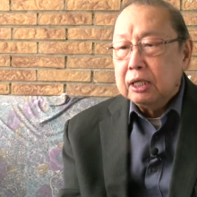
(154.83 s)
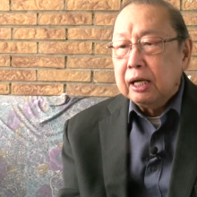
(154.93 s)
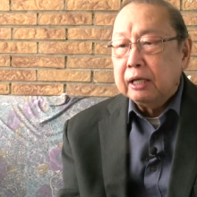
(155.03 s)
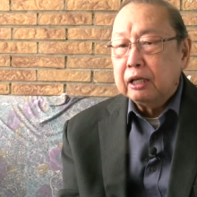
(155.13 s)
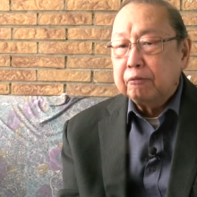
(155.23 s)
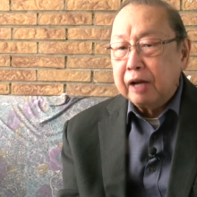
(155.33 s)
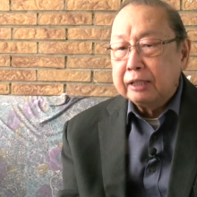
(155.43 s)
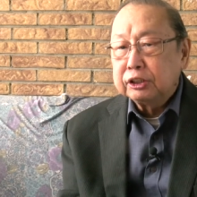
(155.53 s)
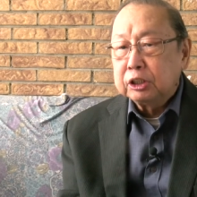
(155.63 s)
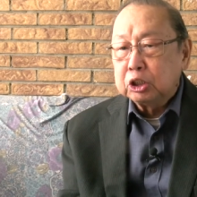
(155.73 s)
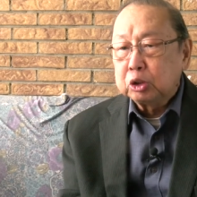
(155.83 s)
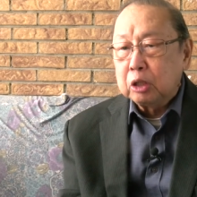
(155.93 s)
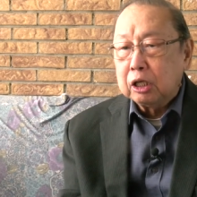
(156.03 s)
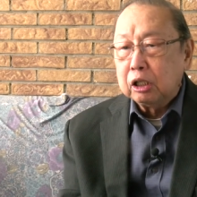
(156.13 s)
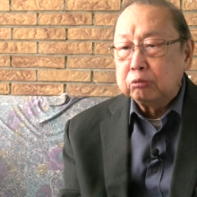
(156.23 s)
and advanced the
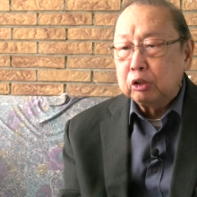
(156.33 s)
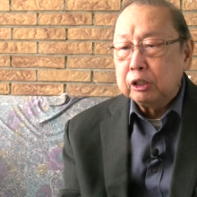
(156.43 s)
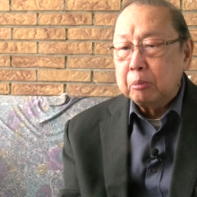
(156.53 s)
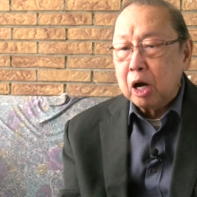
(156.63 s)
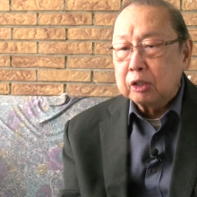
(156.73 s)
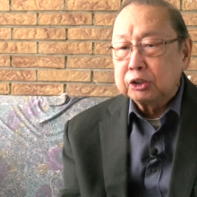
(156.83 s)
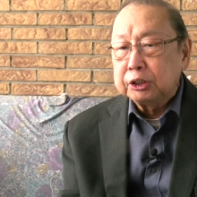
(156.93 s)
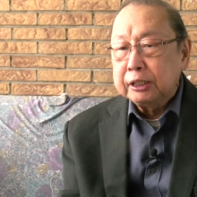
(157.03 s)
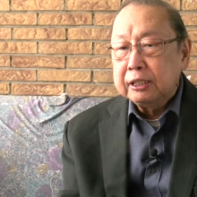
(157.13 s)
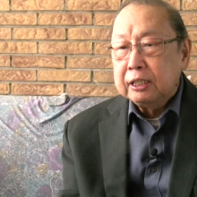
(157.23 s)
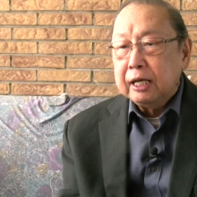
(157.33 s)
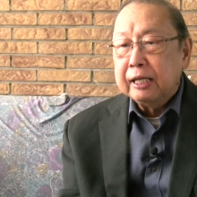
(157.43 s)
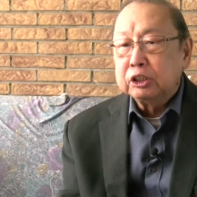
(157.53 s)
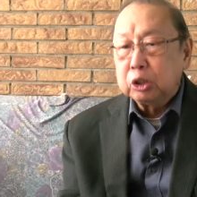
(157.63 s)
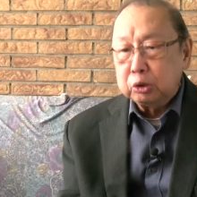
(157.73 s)
struggle for democracy
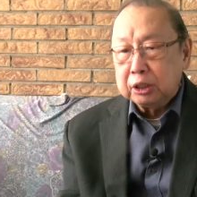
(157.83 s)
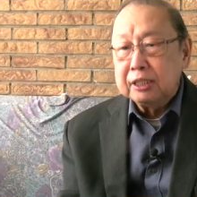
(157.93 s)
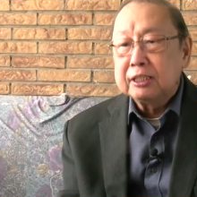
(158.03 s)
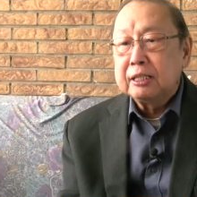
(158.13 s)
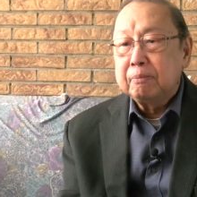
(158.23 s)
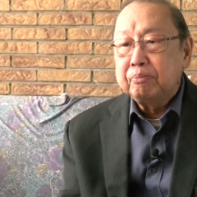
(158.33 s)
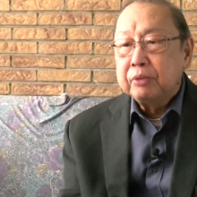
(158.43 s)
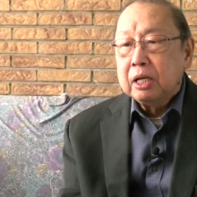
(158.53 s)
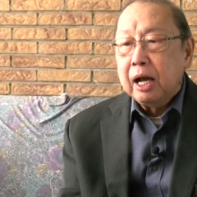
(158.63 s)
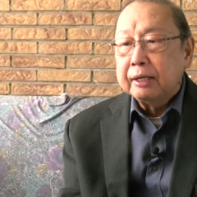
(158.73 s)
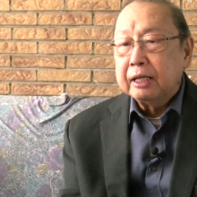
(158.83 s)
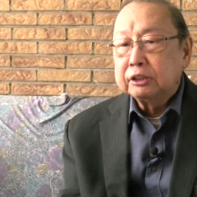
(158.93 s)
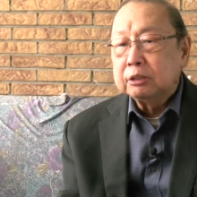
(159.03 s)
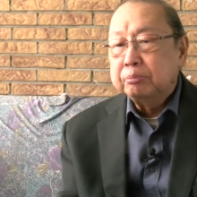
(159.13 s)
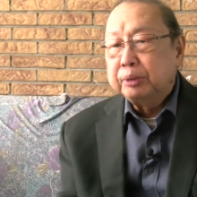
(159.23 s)
and socialism
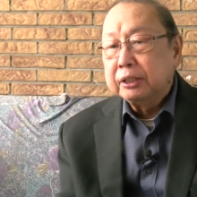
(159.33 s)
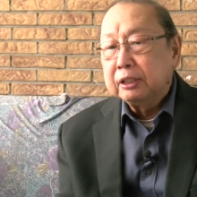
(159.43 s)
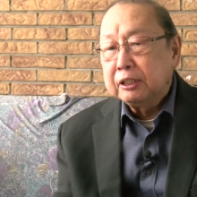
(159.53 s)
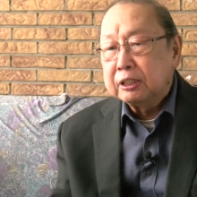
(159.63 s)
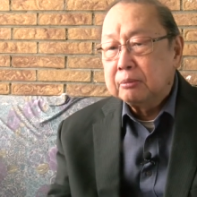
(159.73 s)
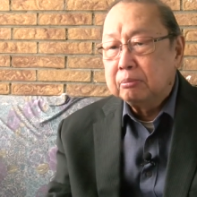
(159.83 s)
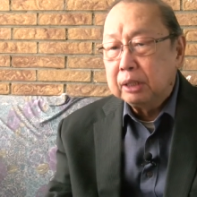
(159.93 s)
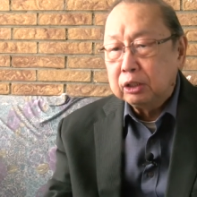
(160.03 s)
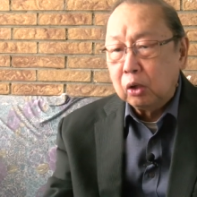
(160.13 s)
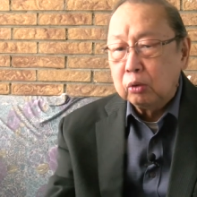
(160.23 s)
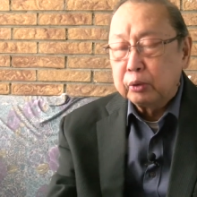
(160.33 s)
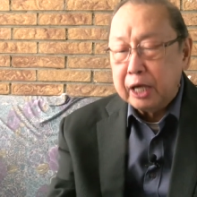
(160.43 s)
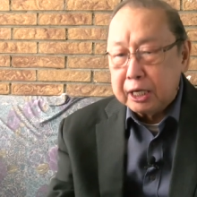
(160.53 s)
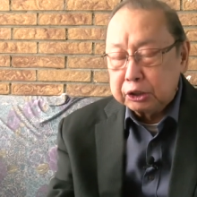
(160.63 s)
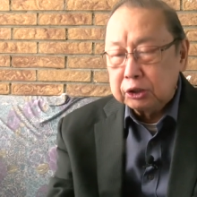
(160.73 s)
against imperialism and all
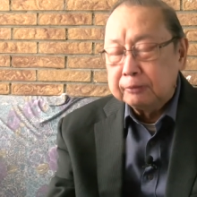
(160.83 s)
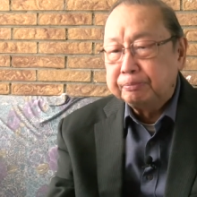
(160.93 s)
reaction.